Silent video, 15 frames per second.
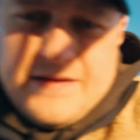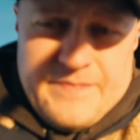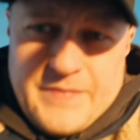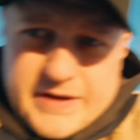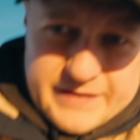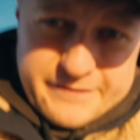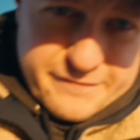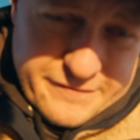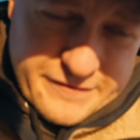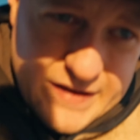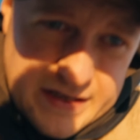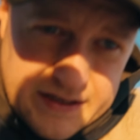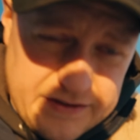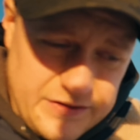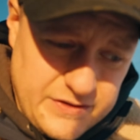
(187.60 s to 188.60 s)
But in
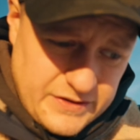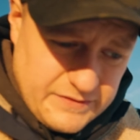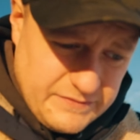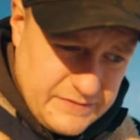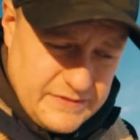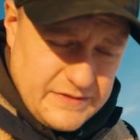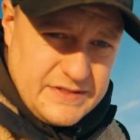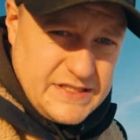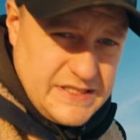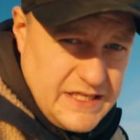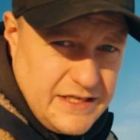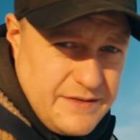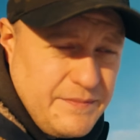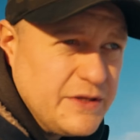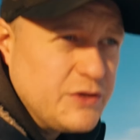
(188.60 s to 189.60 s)
fact, the
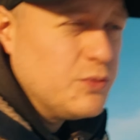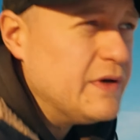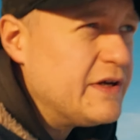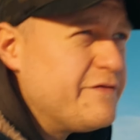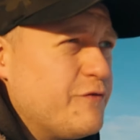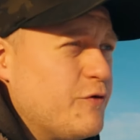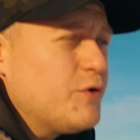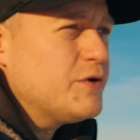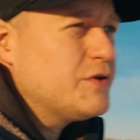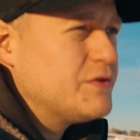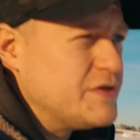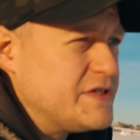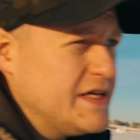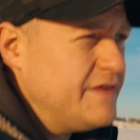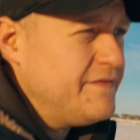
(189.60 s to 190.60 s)
Sigma
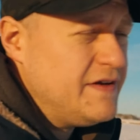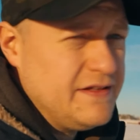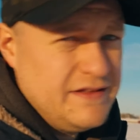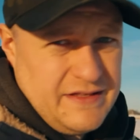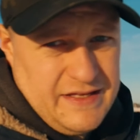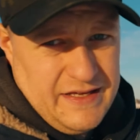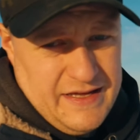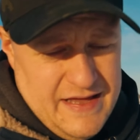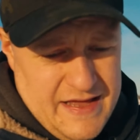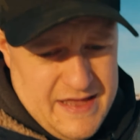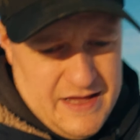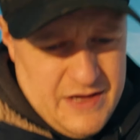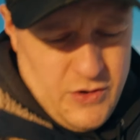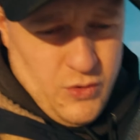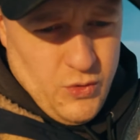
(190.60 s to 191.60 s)
24-70
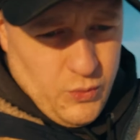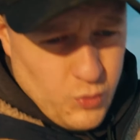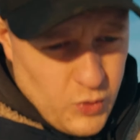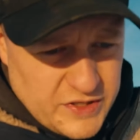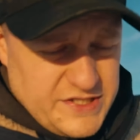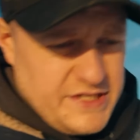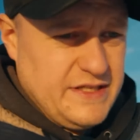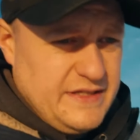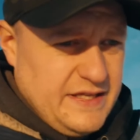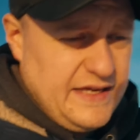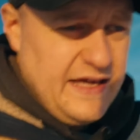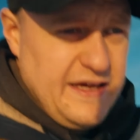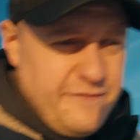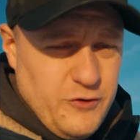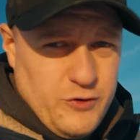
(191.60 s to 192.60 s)
wasn't
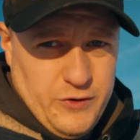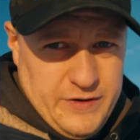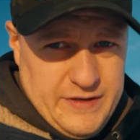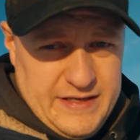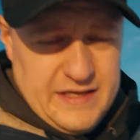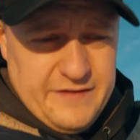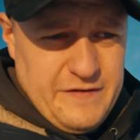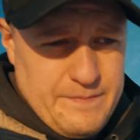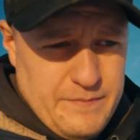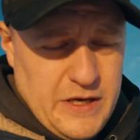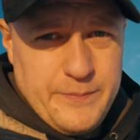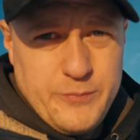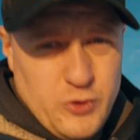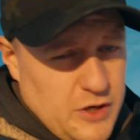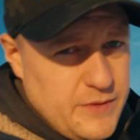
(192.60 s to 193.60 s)
ever even my
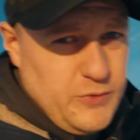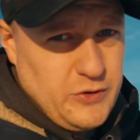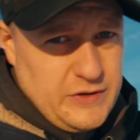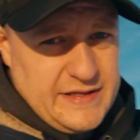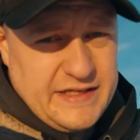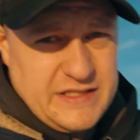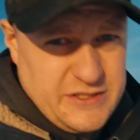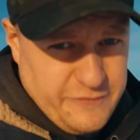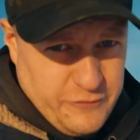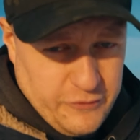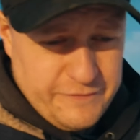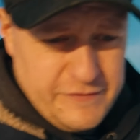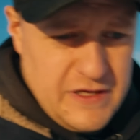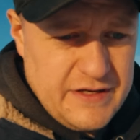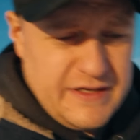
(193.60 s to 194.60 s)
primary lens for
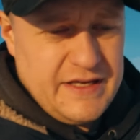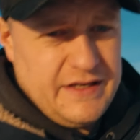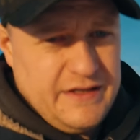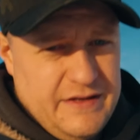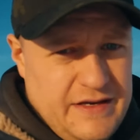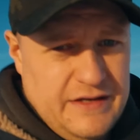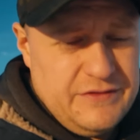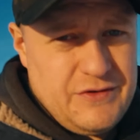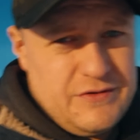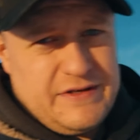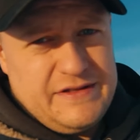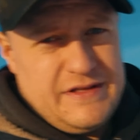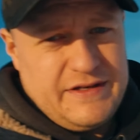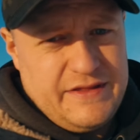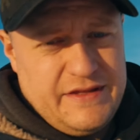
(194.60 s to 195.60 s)
vlogging and talking
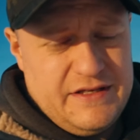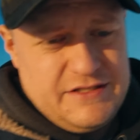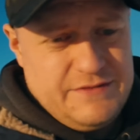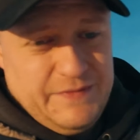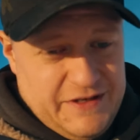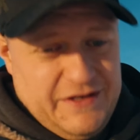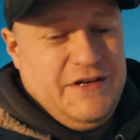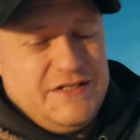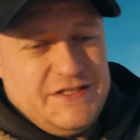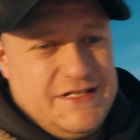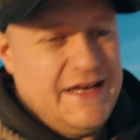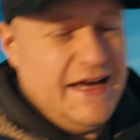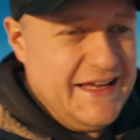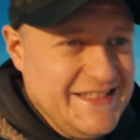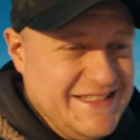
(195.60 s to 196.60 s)
like this, because
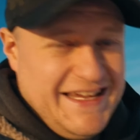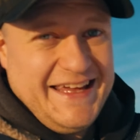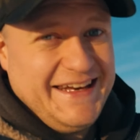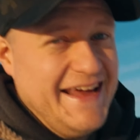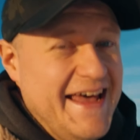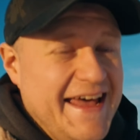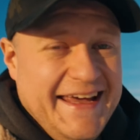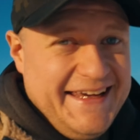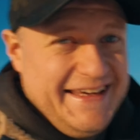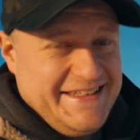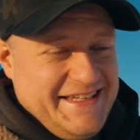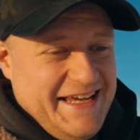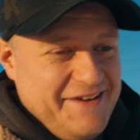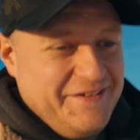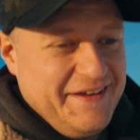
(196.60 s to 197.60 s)
as said, it's
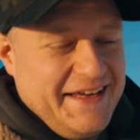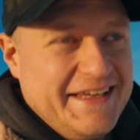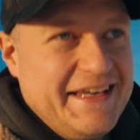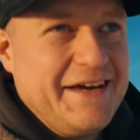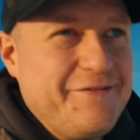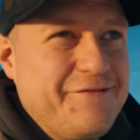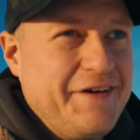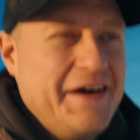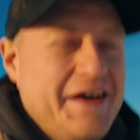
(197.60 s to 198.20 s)
heavy AF.